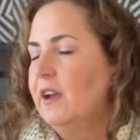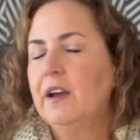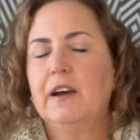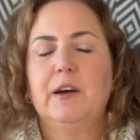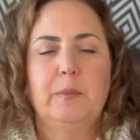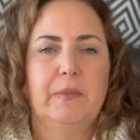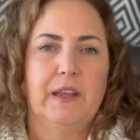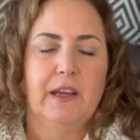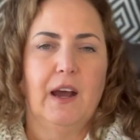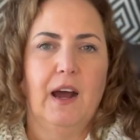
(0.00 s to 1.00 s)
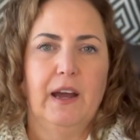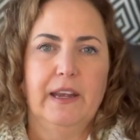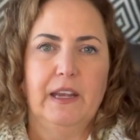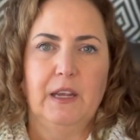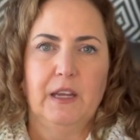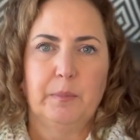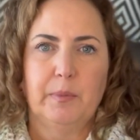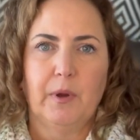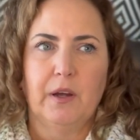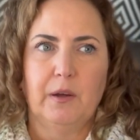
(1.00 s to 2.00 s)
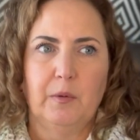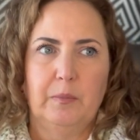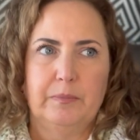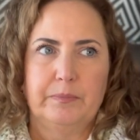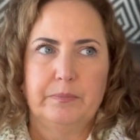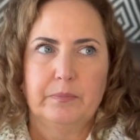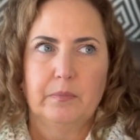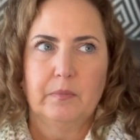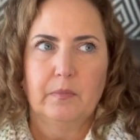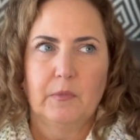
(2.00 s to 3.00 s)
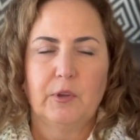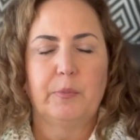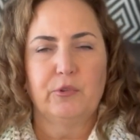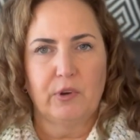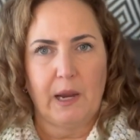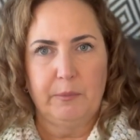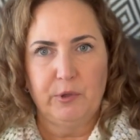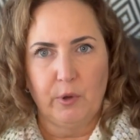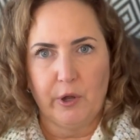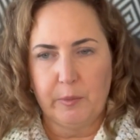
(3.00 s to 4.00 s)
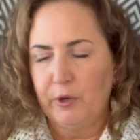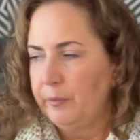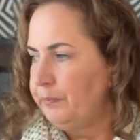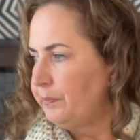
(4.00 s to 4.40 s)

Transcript: I subscribe to Audible